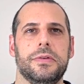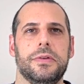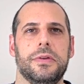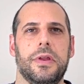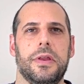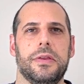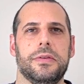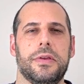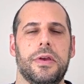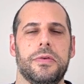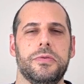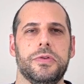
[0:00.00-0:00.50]

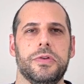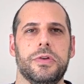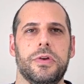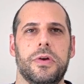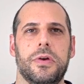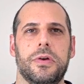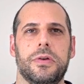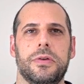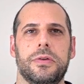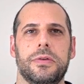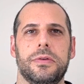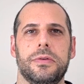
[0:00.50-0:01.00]
as I've
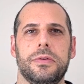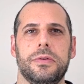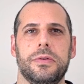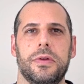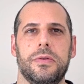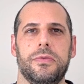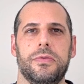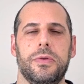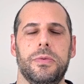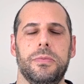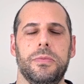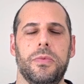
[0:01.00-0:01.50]
shared a
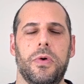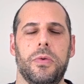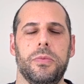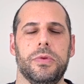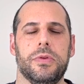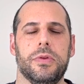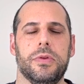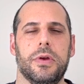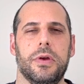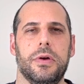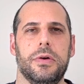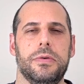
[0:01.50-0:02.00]
few
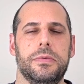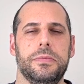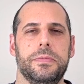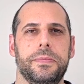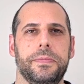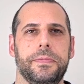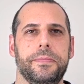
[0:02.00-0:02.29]
moments ago.